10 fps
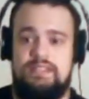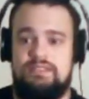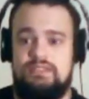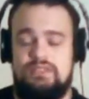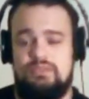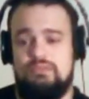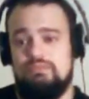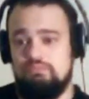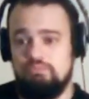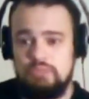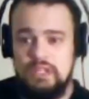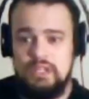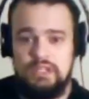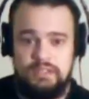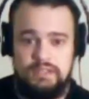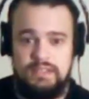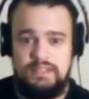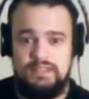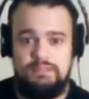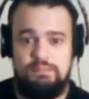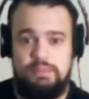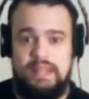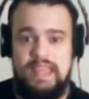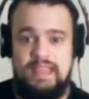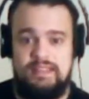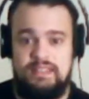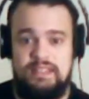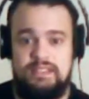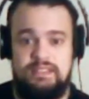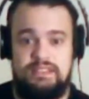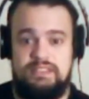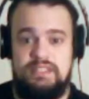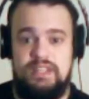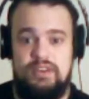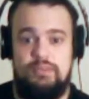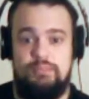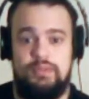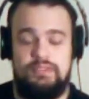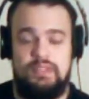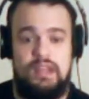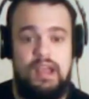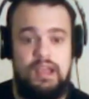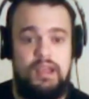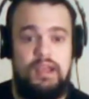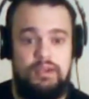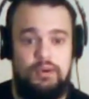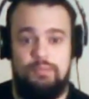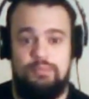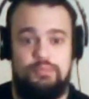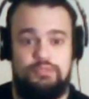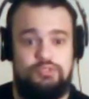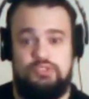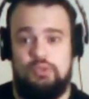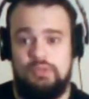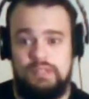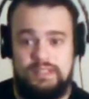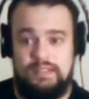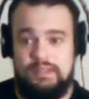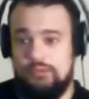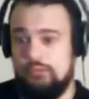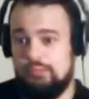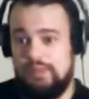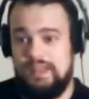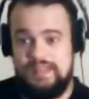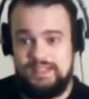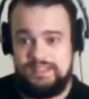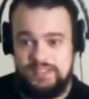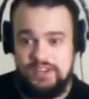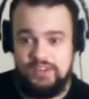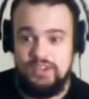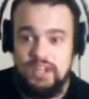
So they didn't play this year. But I hope totally that they will play next year.